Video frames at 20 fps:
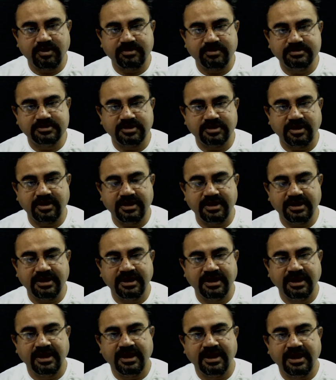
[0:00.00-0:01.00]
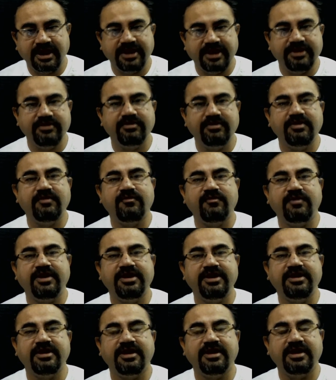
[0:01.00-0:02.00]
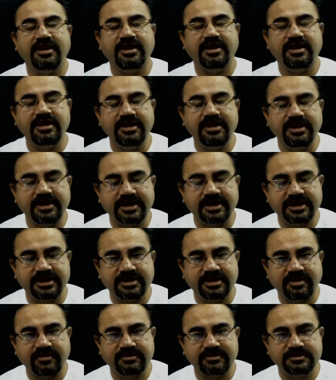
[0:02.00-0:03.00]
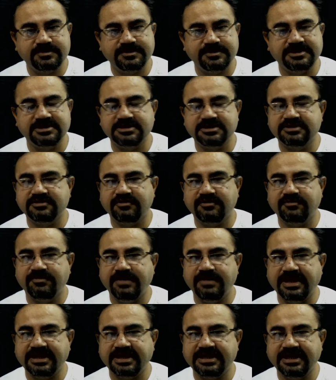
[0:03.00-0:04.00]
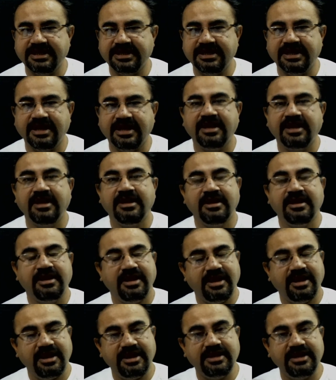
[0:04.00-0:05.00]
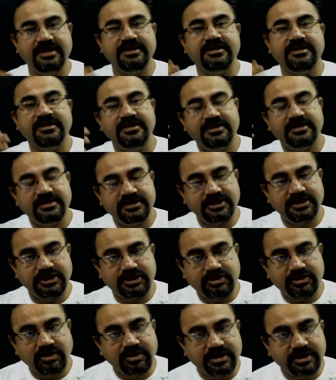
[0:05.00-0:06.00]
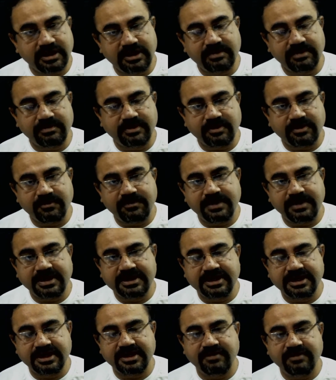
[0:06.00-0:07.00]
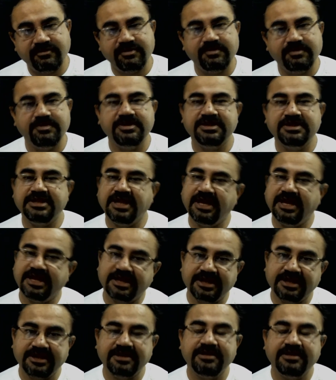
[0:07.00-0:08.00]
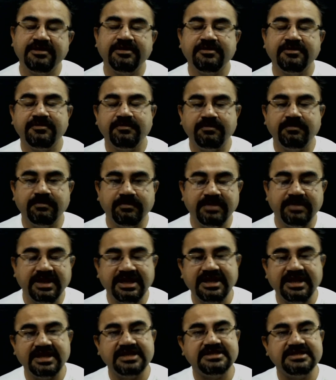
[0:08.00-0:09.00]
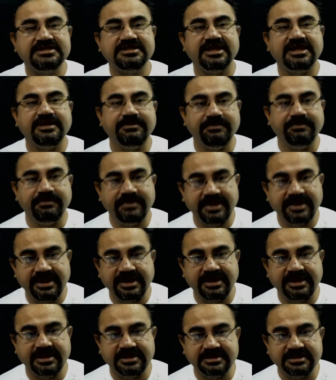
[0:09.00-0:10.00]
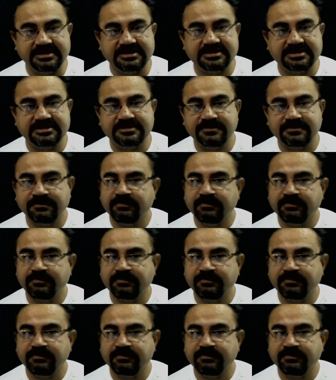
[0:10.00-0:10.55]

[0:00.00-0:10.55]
of soil and you will find hundred of species of bacteria, and the total number of bacteria would be there in millions and millions.